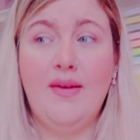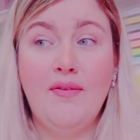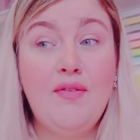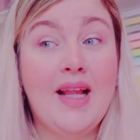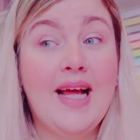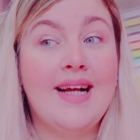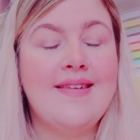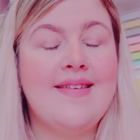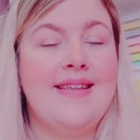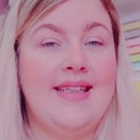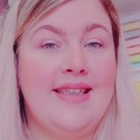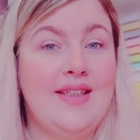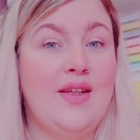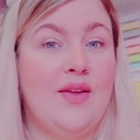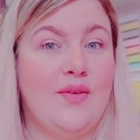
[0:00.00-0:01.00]
flags
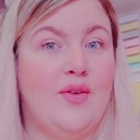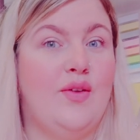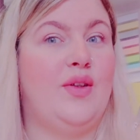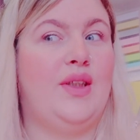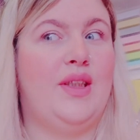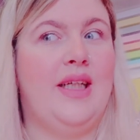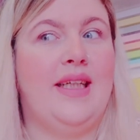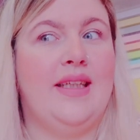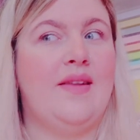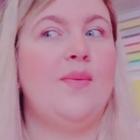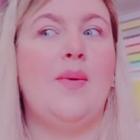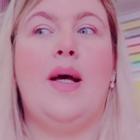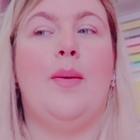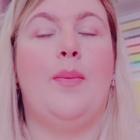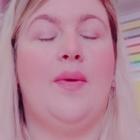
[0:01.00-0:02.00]
into their own sheet as
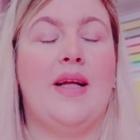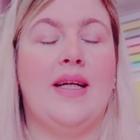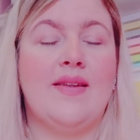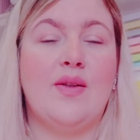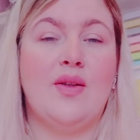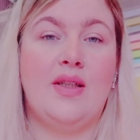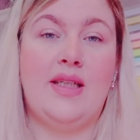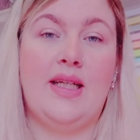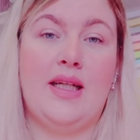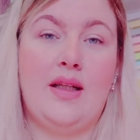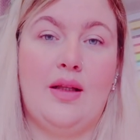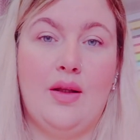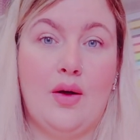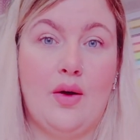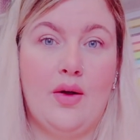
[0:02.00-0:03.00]
well, but that's going to take a
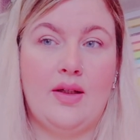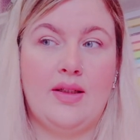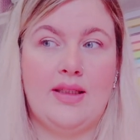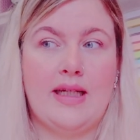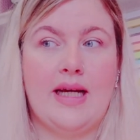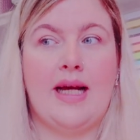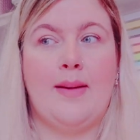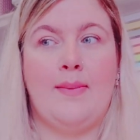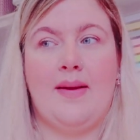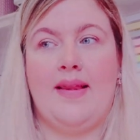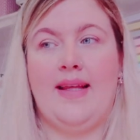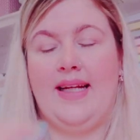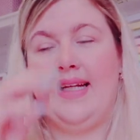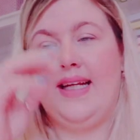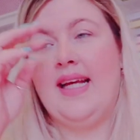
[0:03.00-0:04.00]
long time I
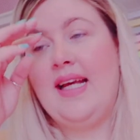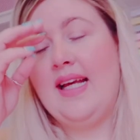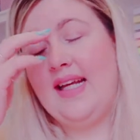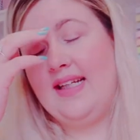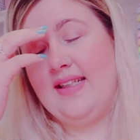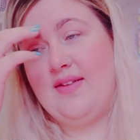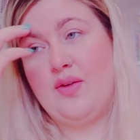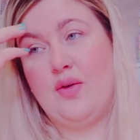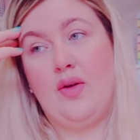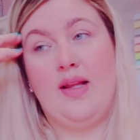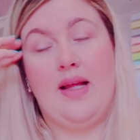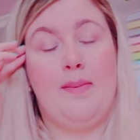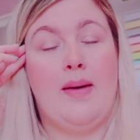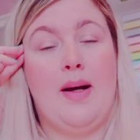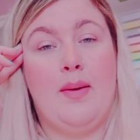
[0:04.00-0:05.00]
think to cut
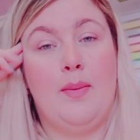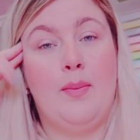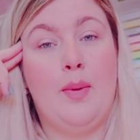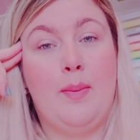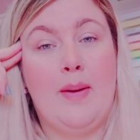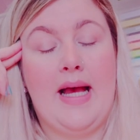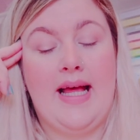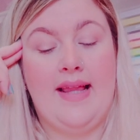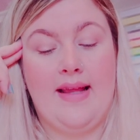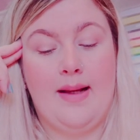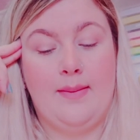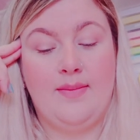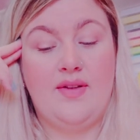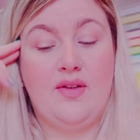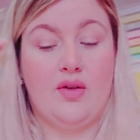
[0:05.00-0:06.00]
them out and prepare
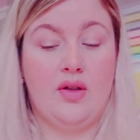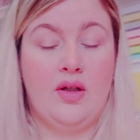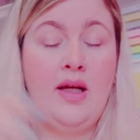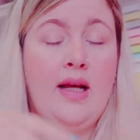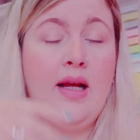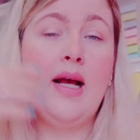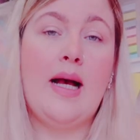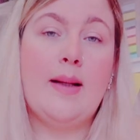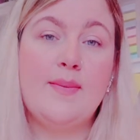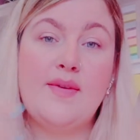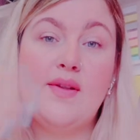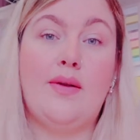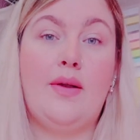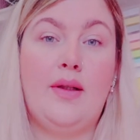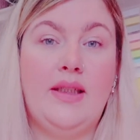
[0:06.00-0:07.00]
them, so I'm
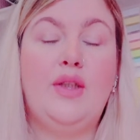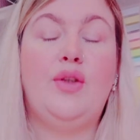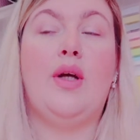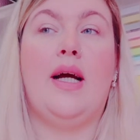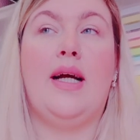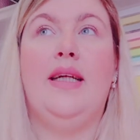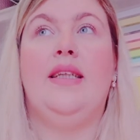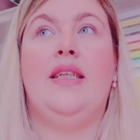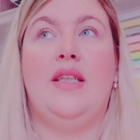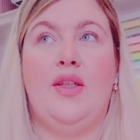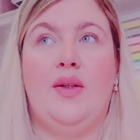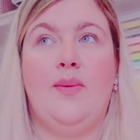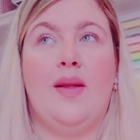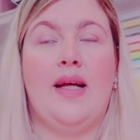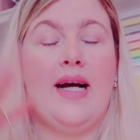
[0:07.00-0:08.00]
slowly trying to
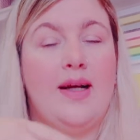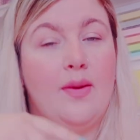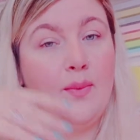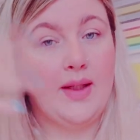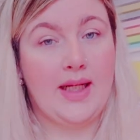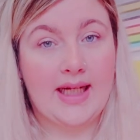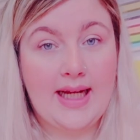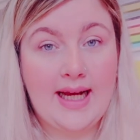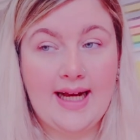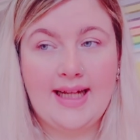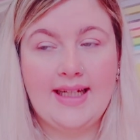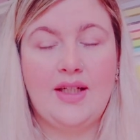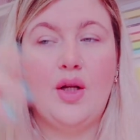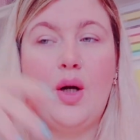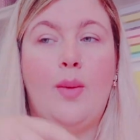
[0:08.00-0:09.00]
do that when I
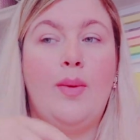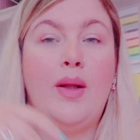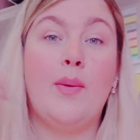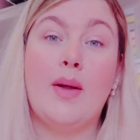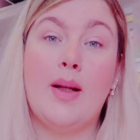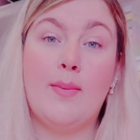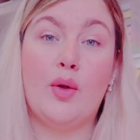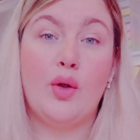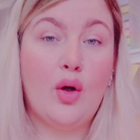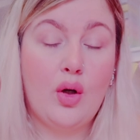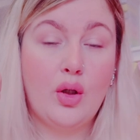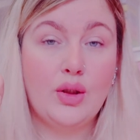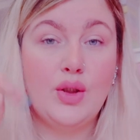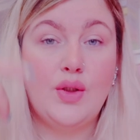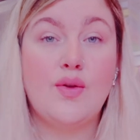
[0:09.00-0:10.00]
can. Normally when I'm on
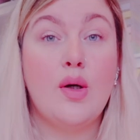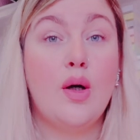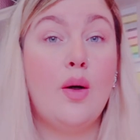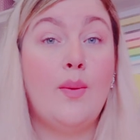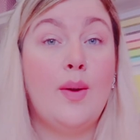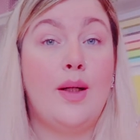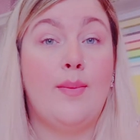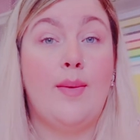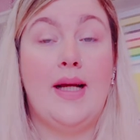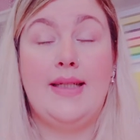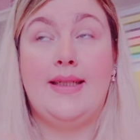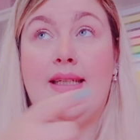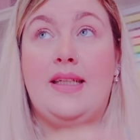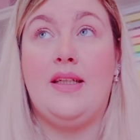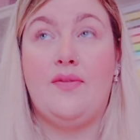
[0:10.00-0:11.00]
orders or when I'm
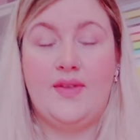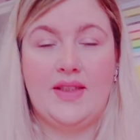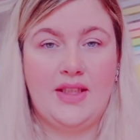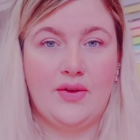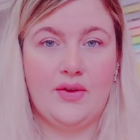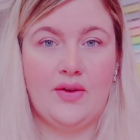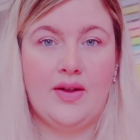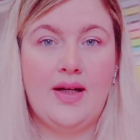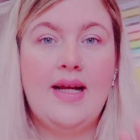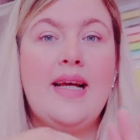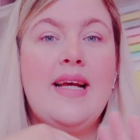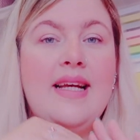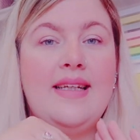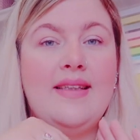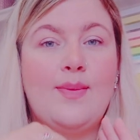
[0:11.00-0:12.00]
editing a video
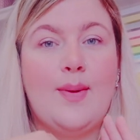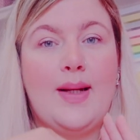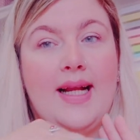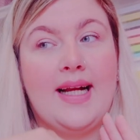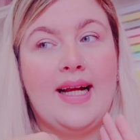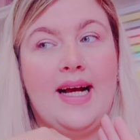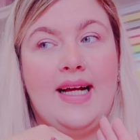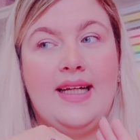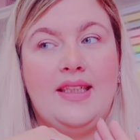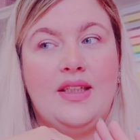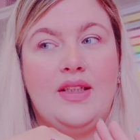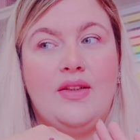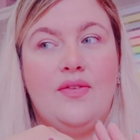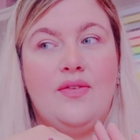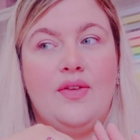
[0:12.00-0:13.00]
is when I kind
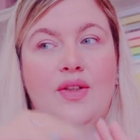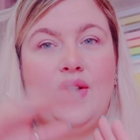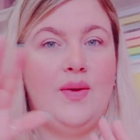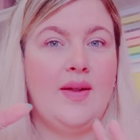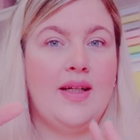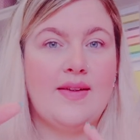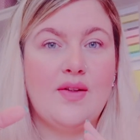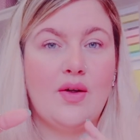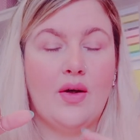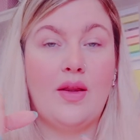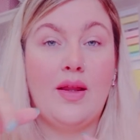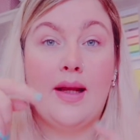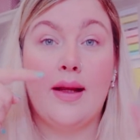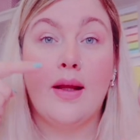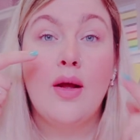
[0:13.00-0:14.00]
of do that sort of
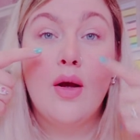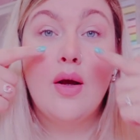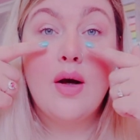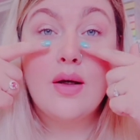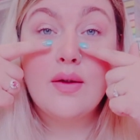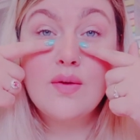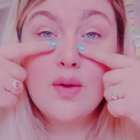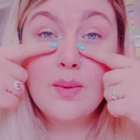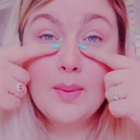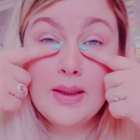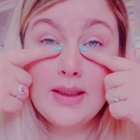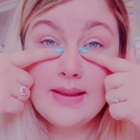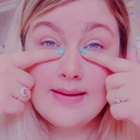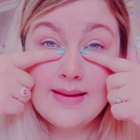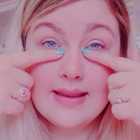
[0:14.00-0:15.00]
thing. Also
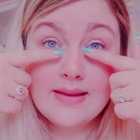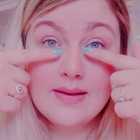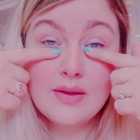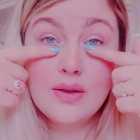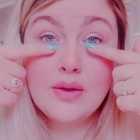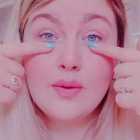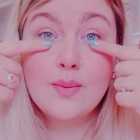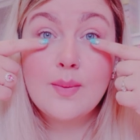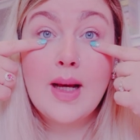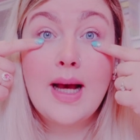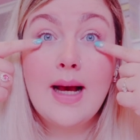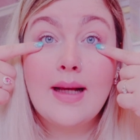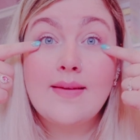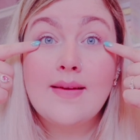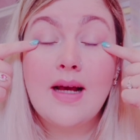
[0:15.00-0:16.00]
please excuse my
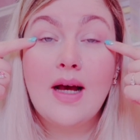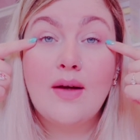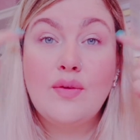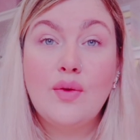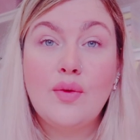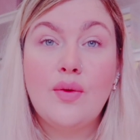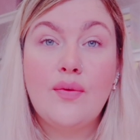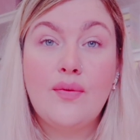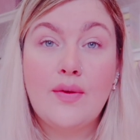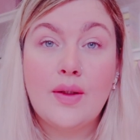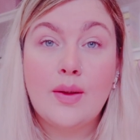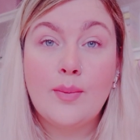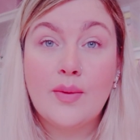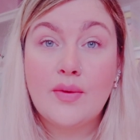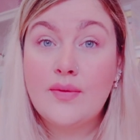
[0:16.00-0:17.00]
eyes, I have to
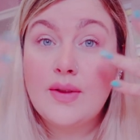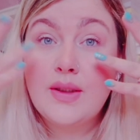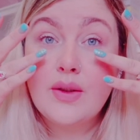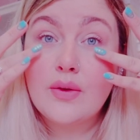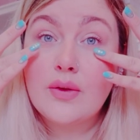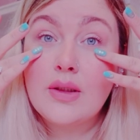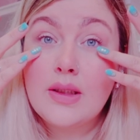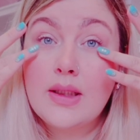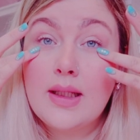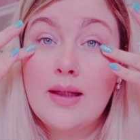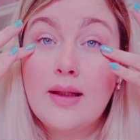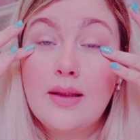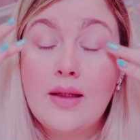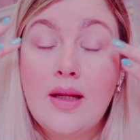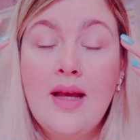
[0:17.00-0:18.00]
refilm a video today
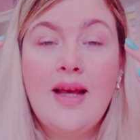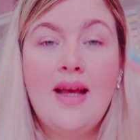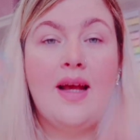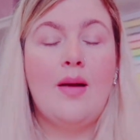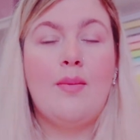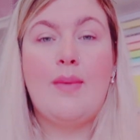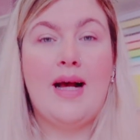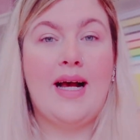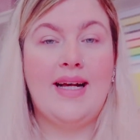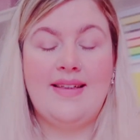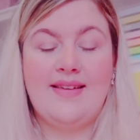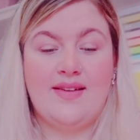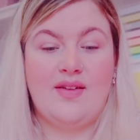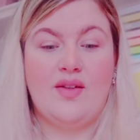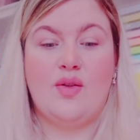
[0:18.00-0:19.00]
and my
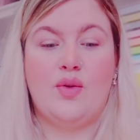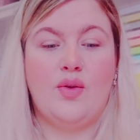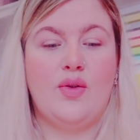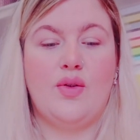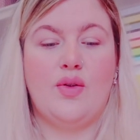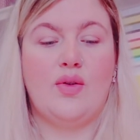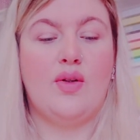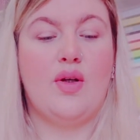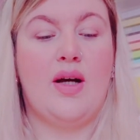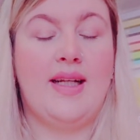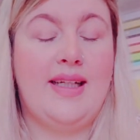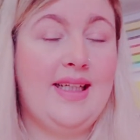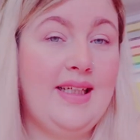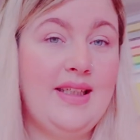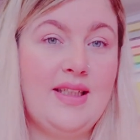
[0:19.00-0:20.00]
eyes are so sore. I
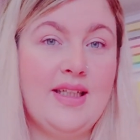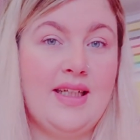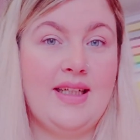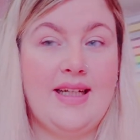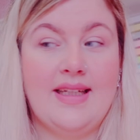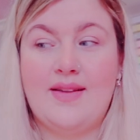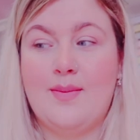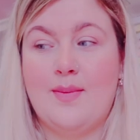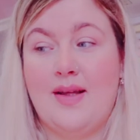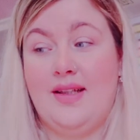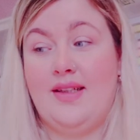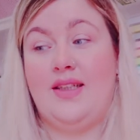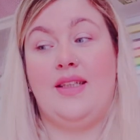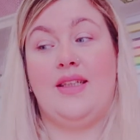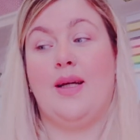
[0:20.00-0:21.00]
need to get some
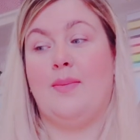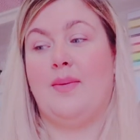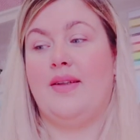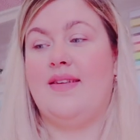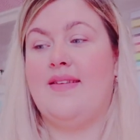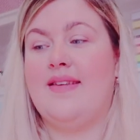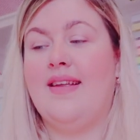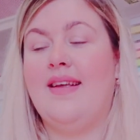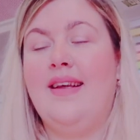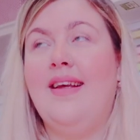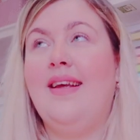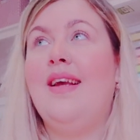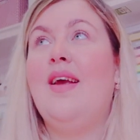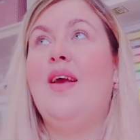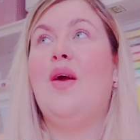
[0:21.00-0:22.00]
allergy tablets
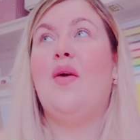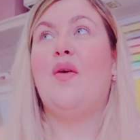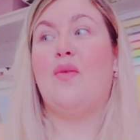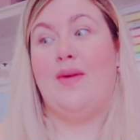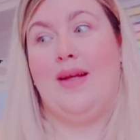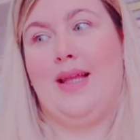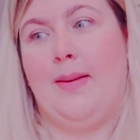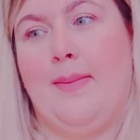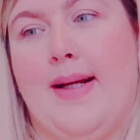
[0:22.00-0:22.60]
really